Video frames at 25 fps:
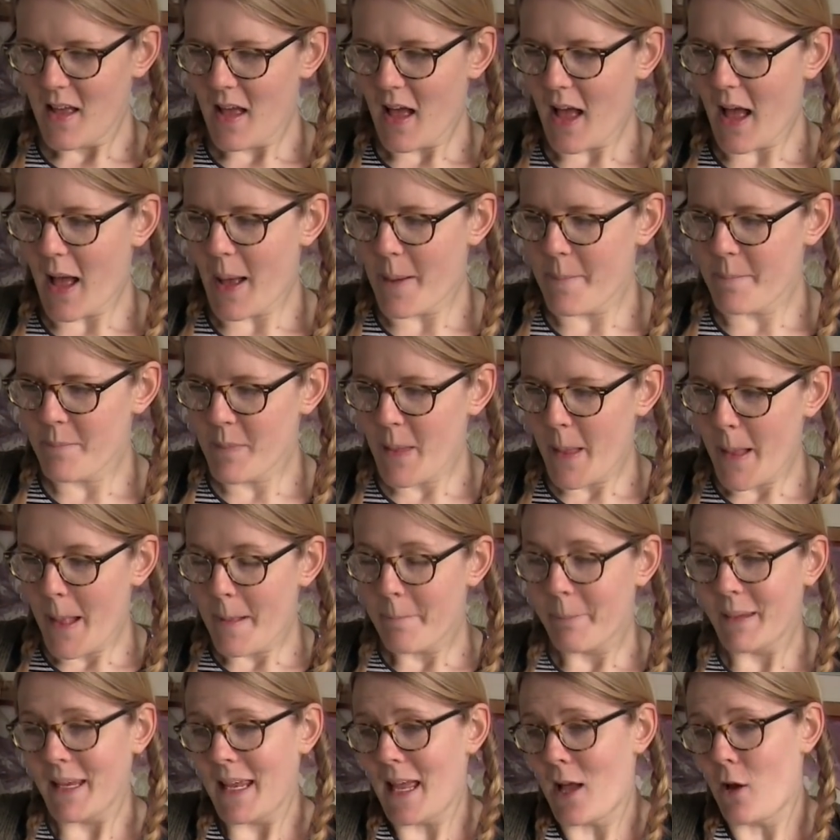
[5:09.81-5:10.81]

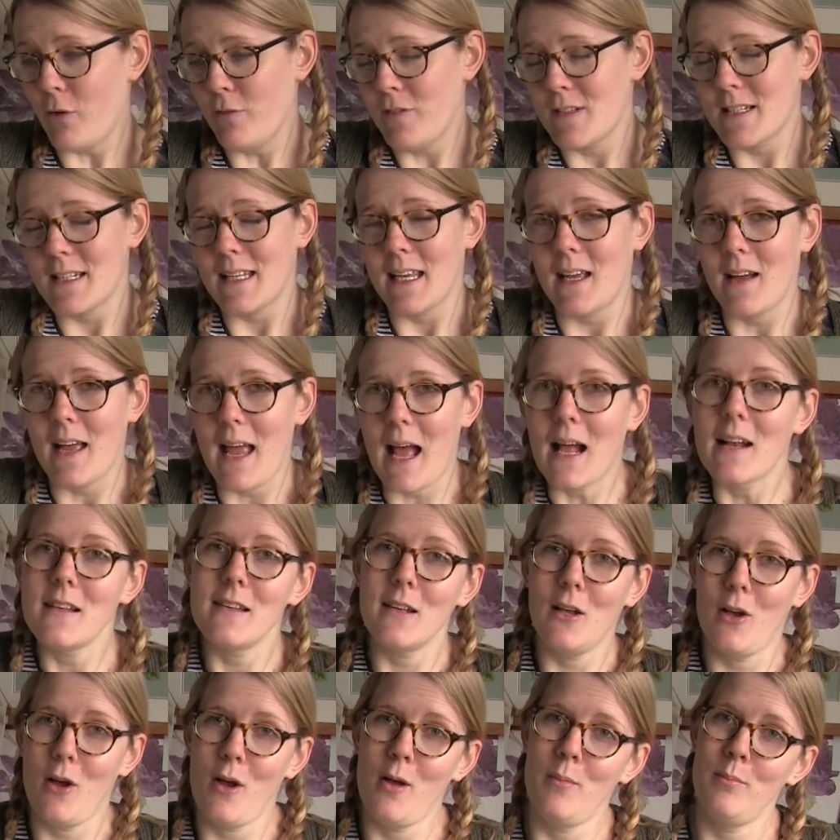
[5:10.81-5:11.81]
But yeah, obviously I had to
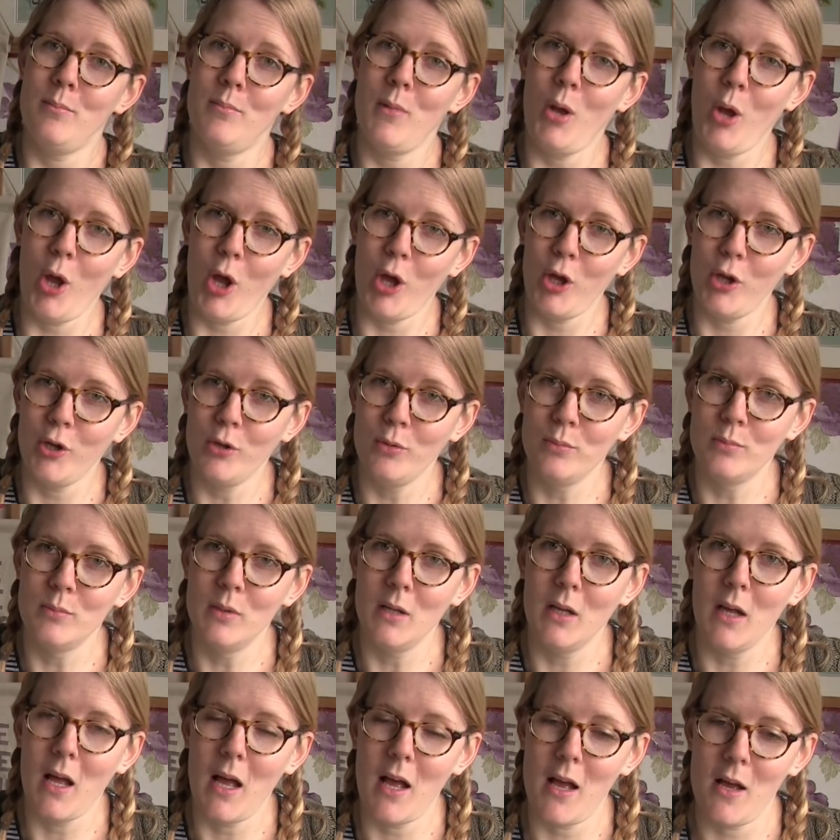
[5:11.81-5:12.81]
come home.
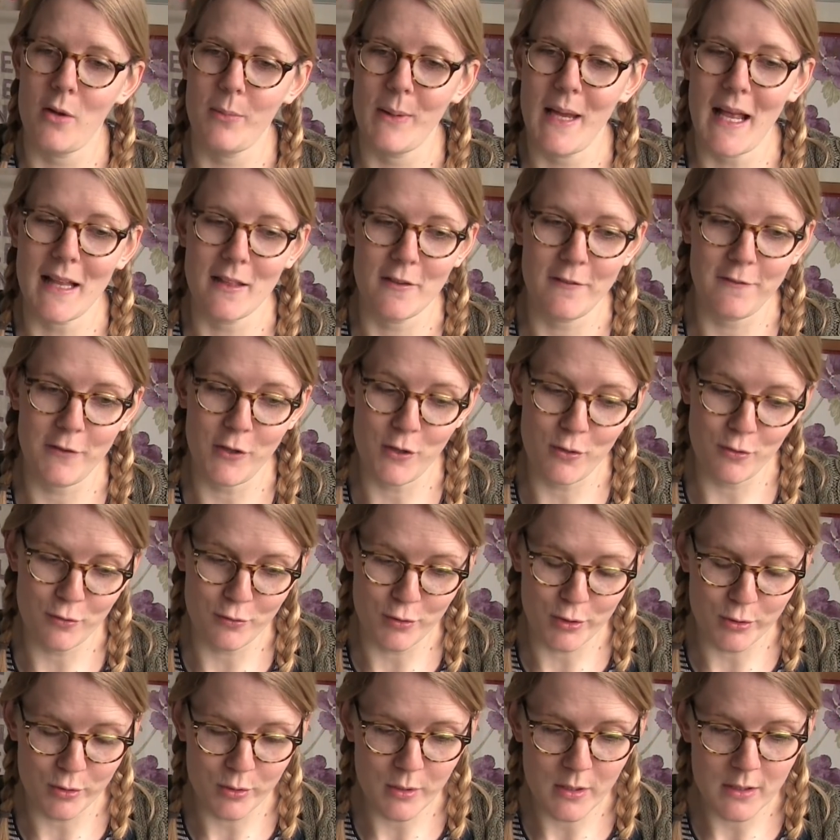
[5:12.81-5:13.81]
We had the
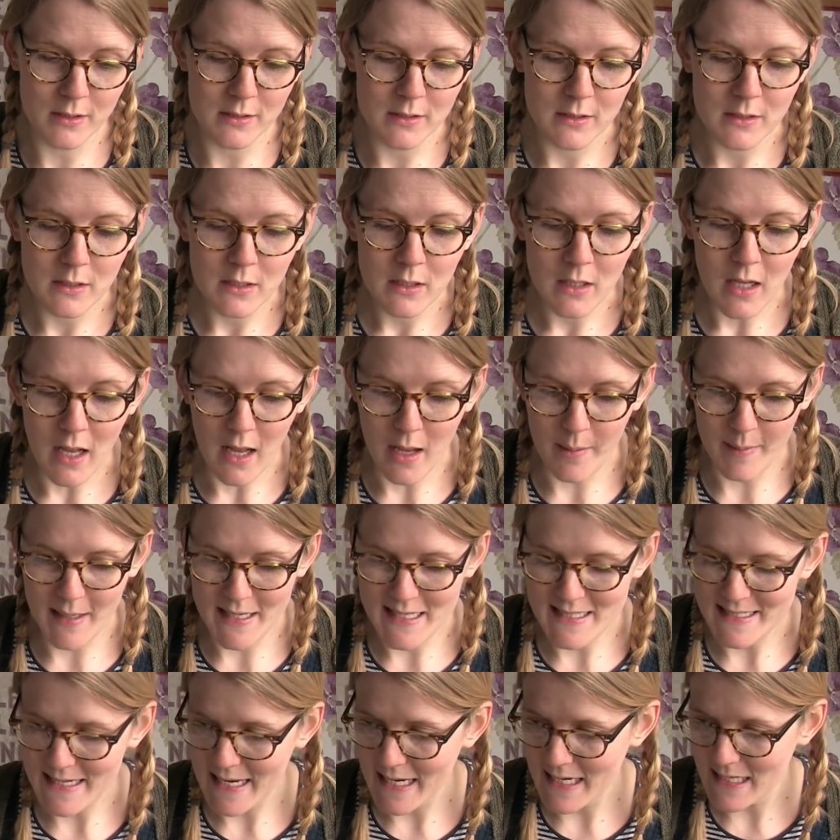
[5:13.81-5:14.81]
funeral, and I
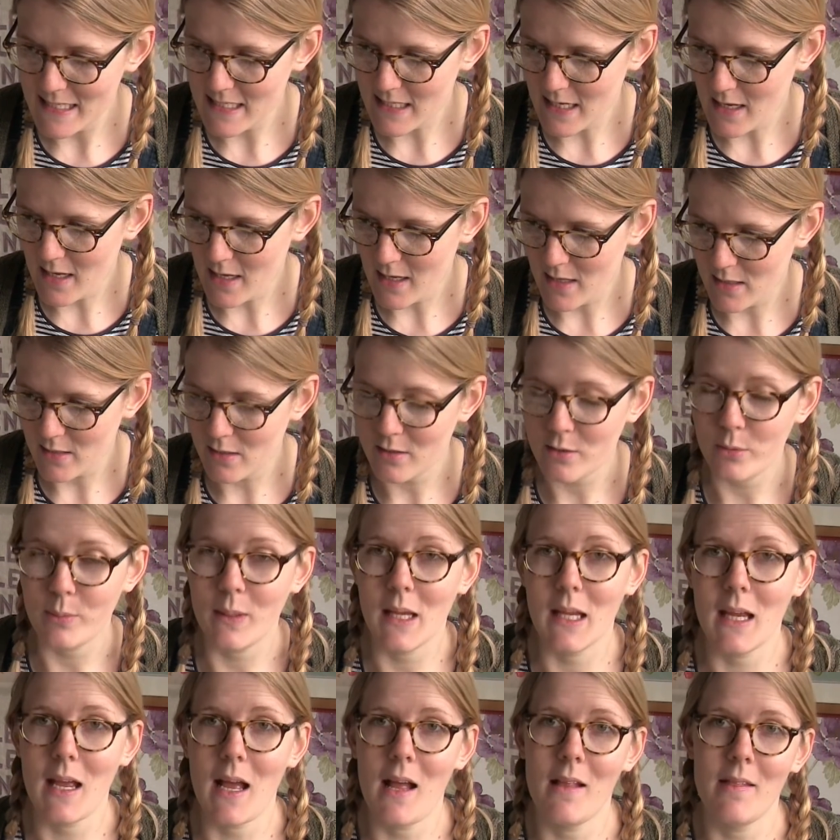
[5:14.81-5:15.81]
stayed another
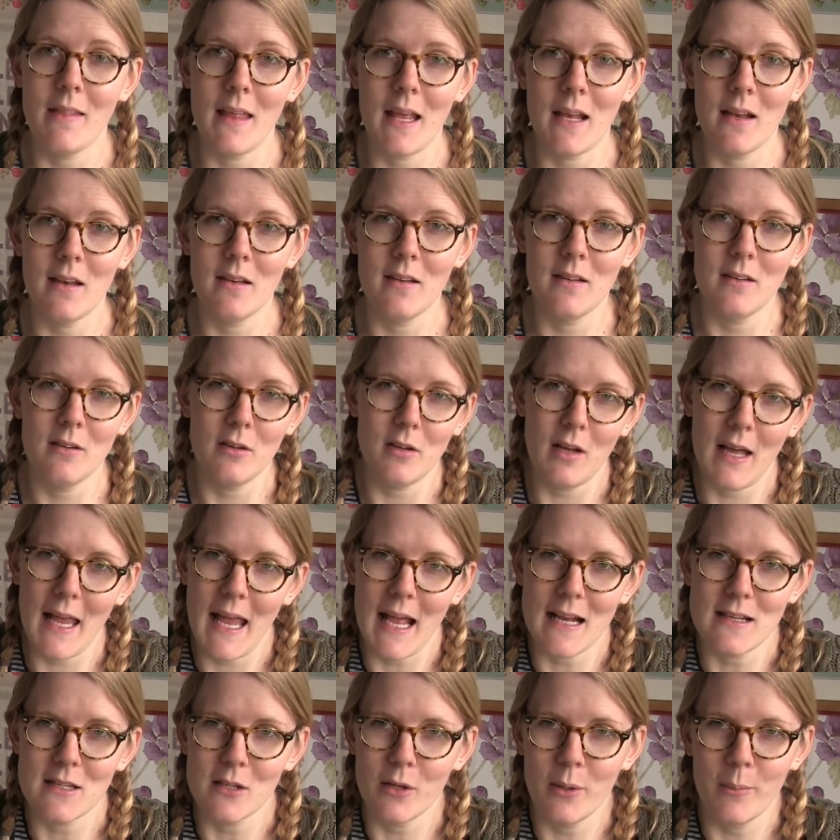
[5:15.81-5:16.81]
week, and then I
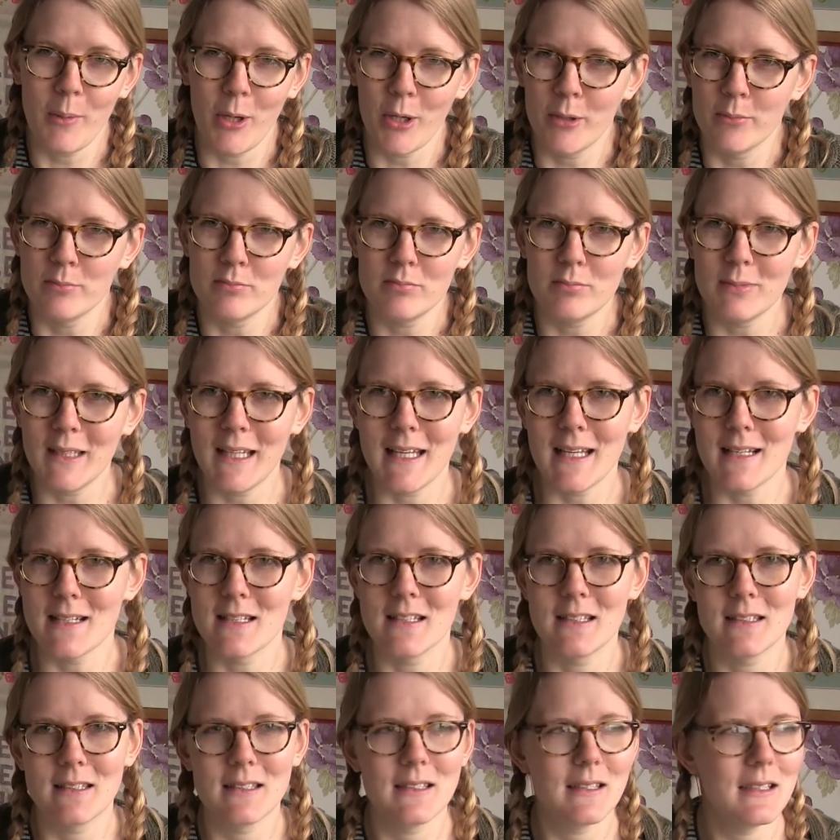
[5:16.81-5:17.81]
had to come home
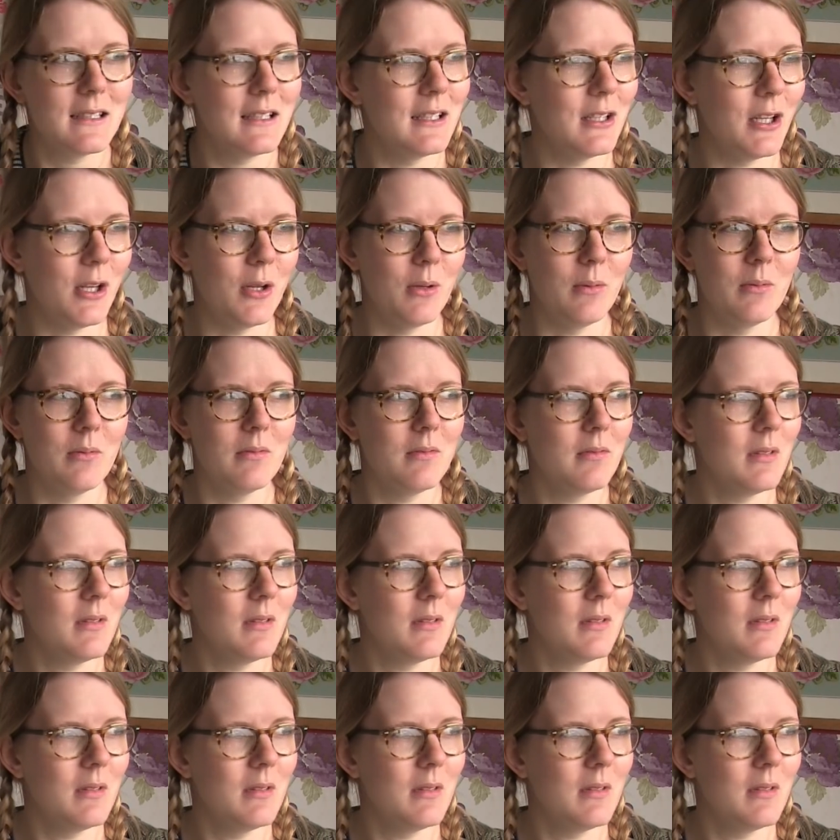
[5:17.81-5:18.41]
because the